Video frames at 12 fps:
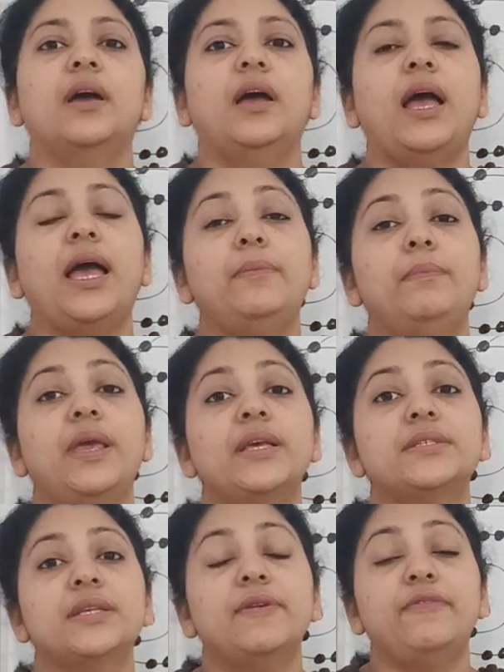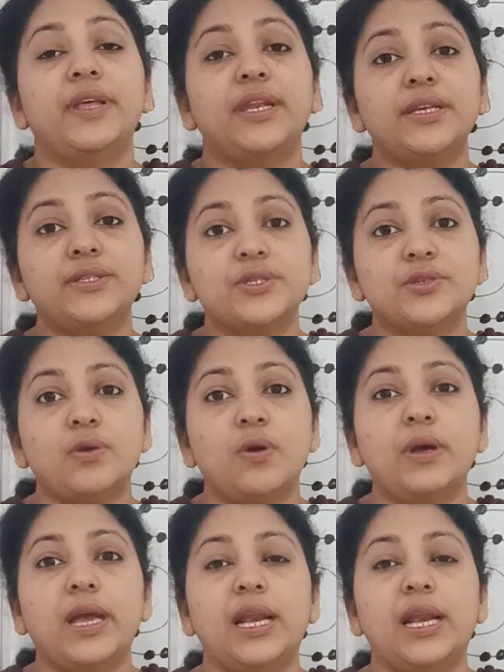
and makes a very strong